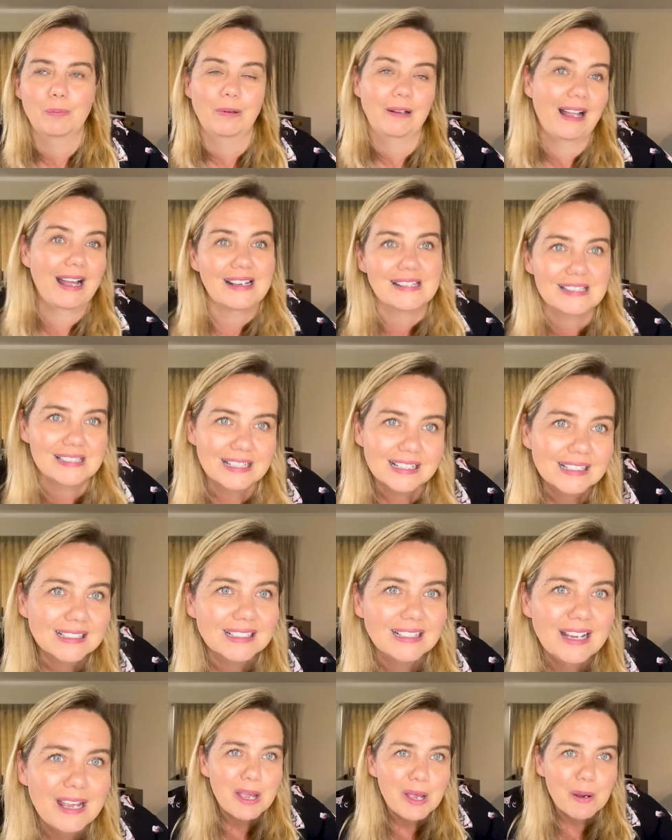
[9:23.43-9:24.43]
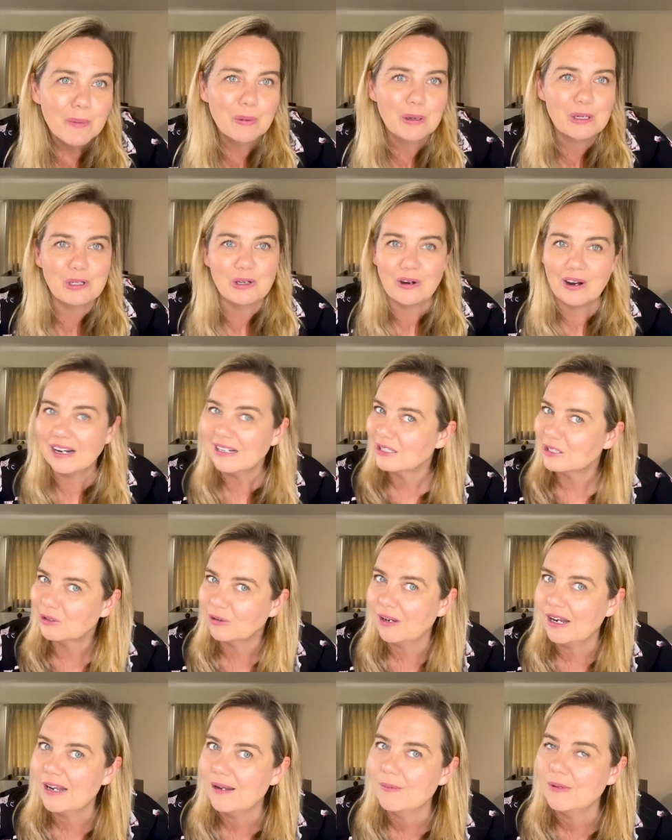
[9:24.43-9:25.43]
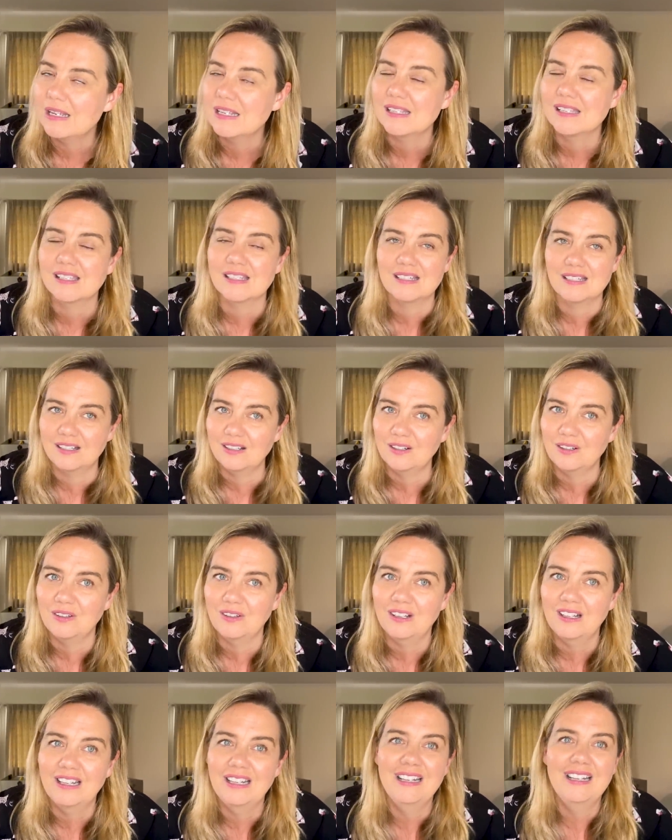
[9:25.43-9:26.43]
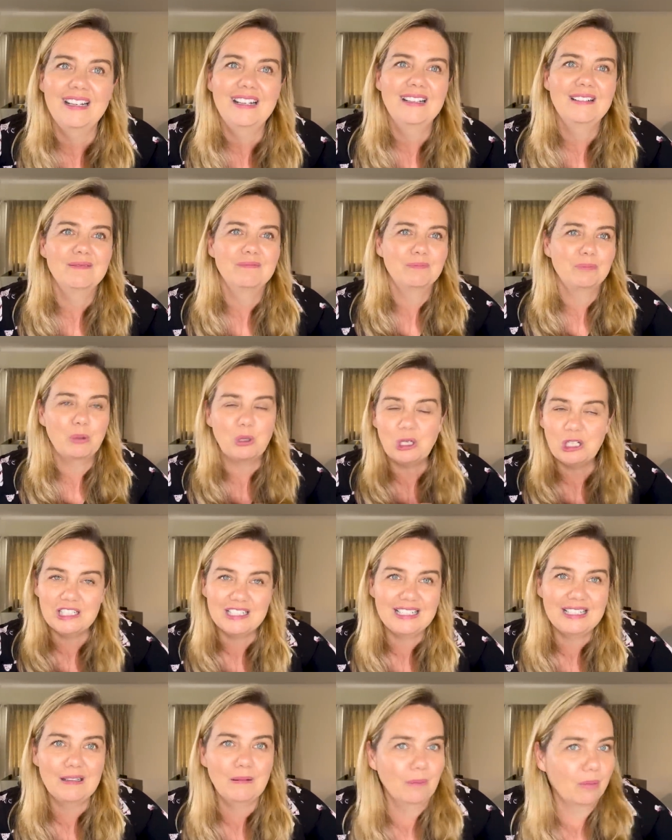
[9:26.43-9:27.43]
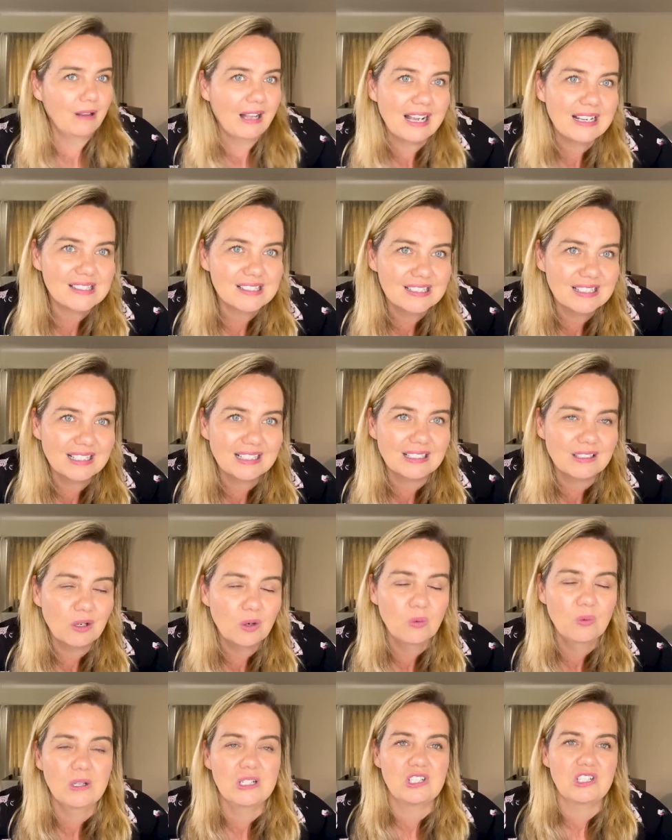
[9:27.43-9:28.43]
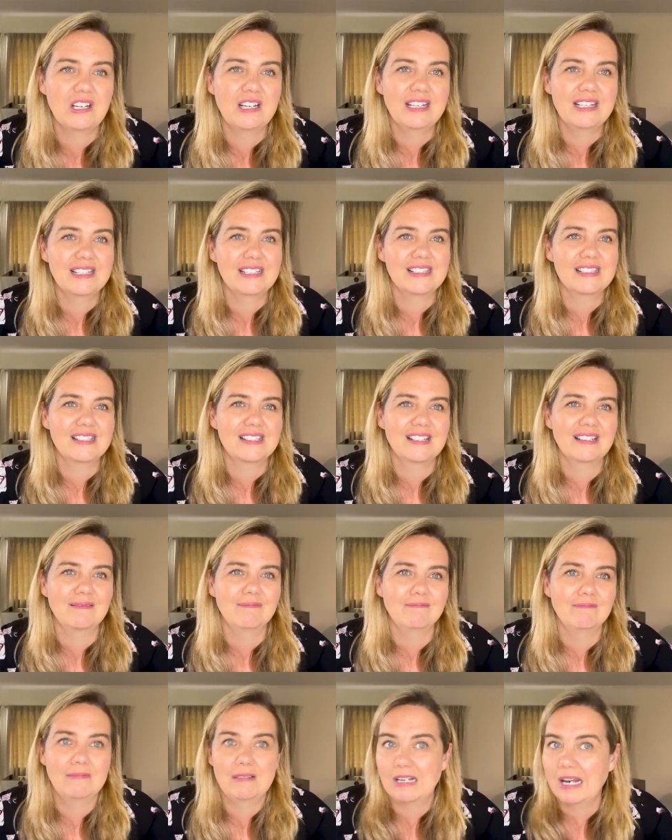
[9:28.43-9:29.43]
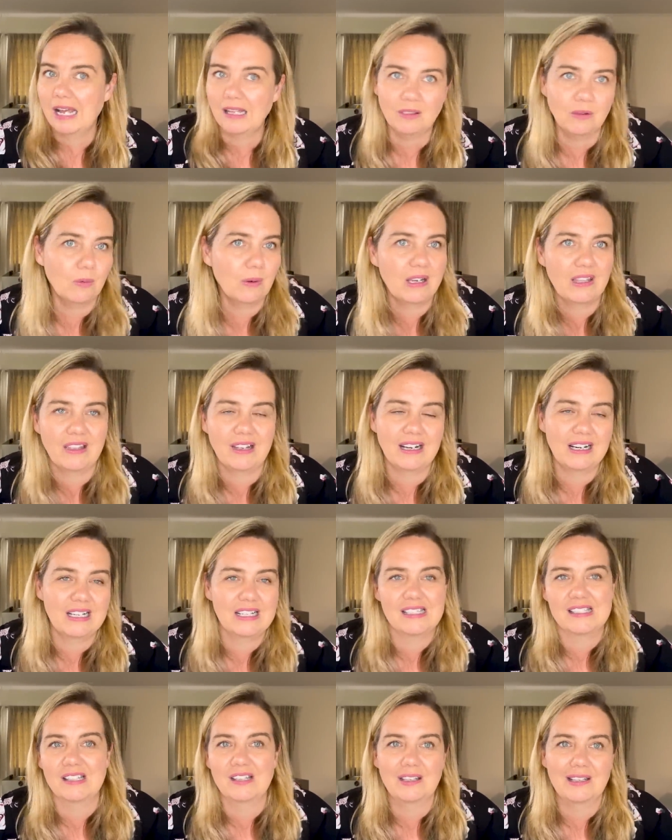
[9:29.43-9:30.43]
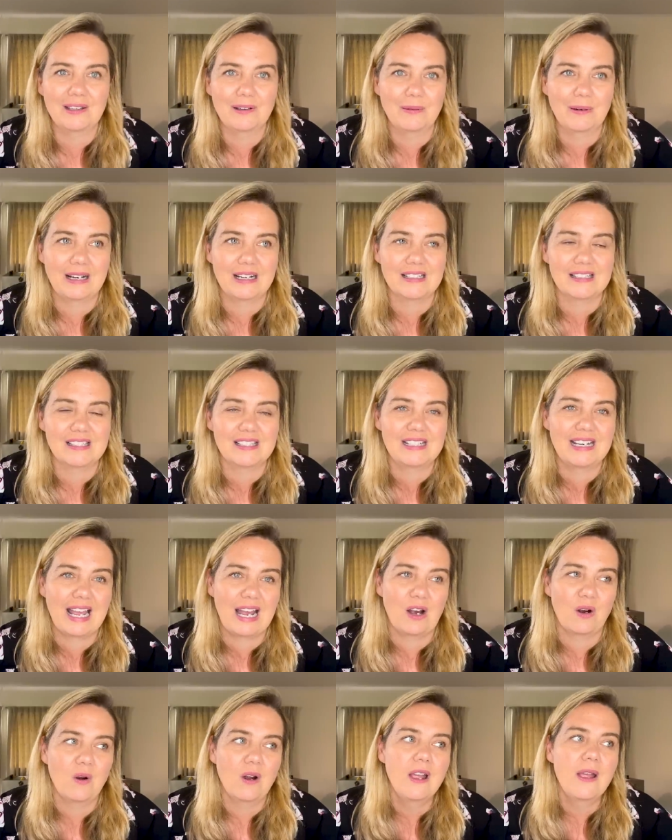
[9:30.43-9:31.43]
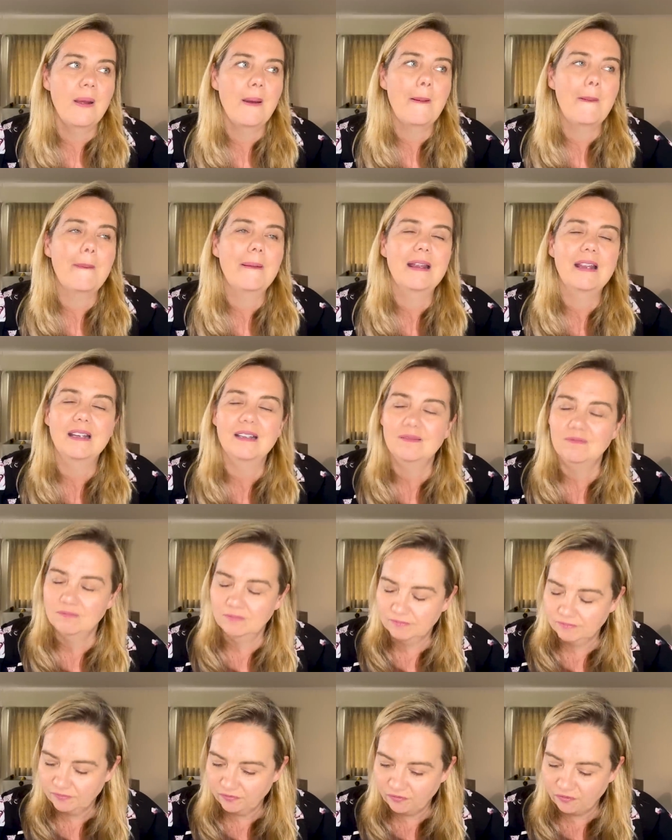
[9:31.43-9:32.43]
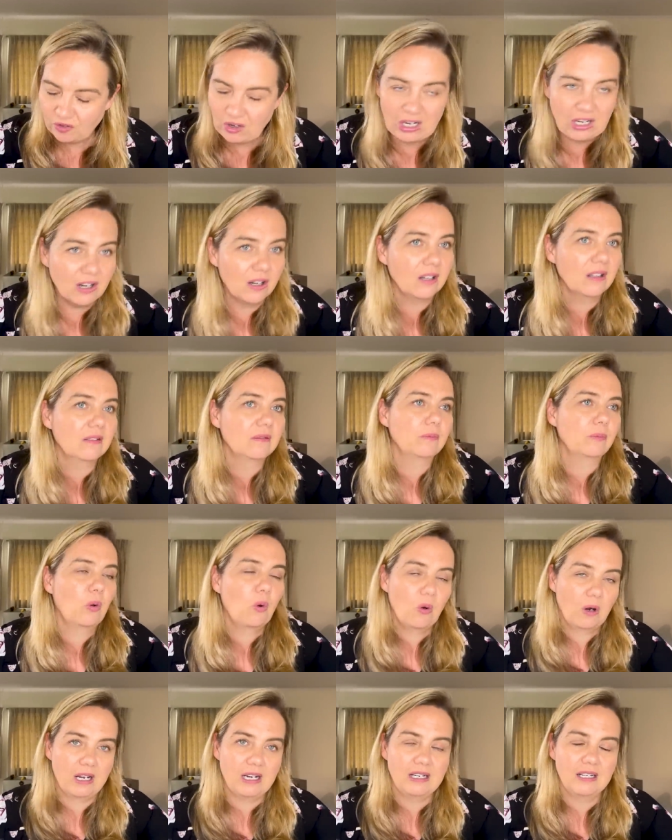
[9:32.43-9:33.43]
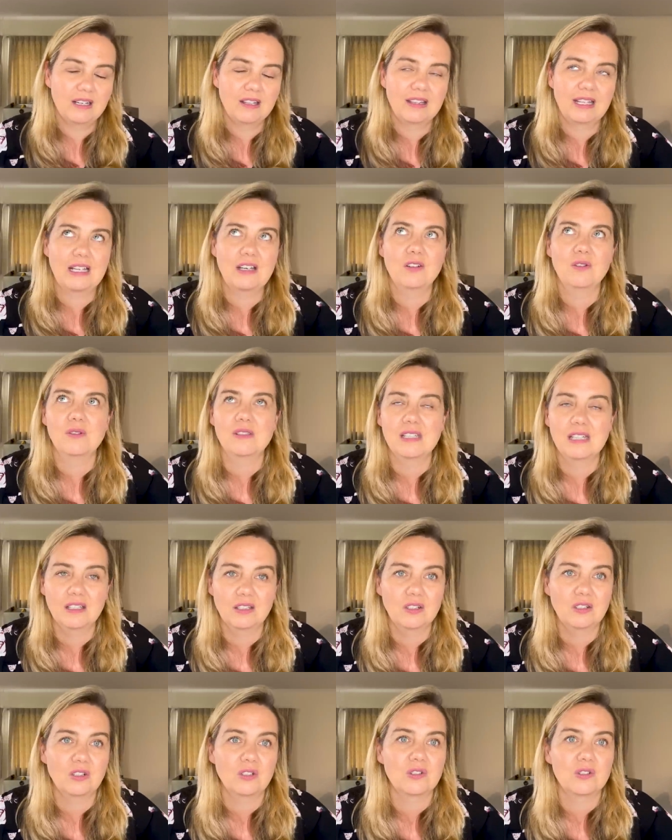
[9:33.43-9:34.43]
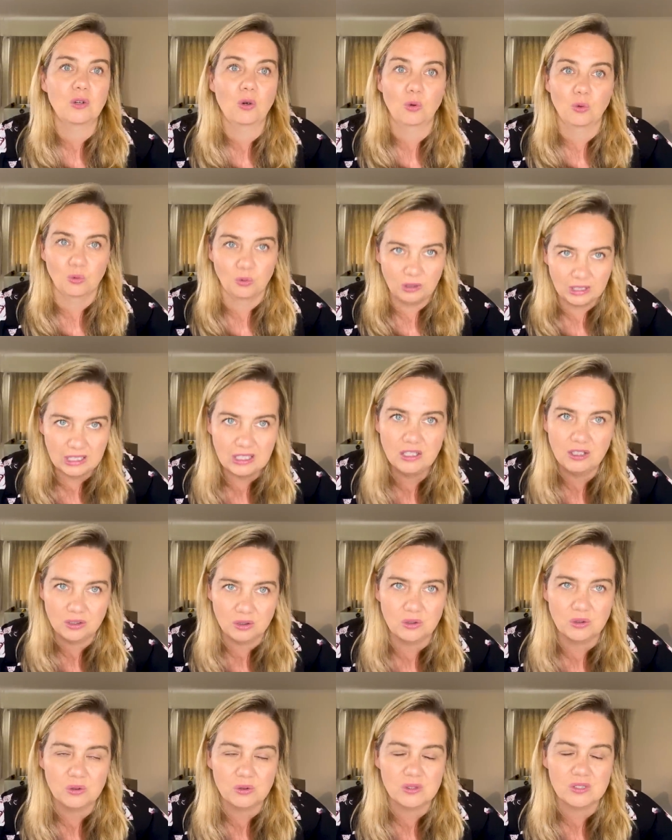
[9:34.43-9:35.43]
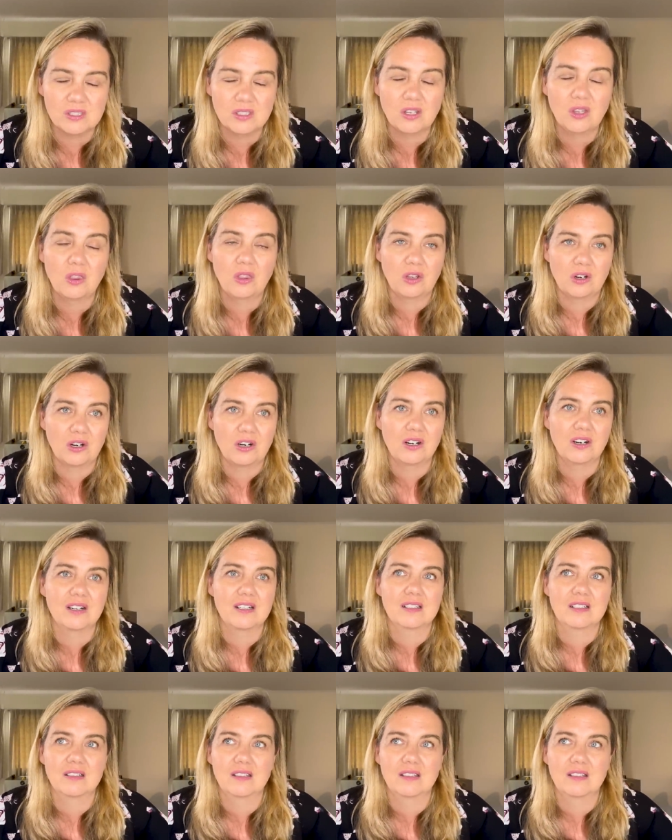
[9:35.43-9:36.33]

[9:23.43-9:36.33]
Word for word: plastic, but your ice cream is still put in plastic, which is not the way that it is in the US. Now, fair point that New Zealanders reuse their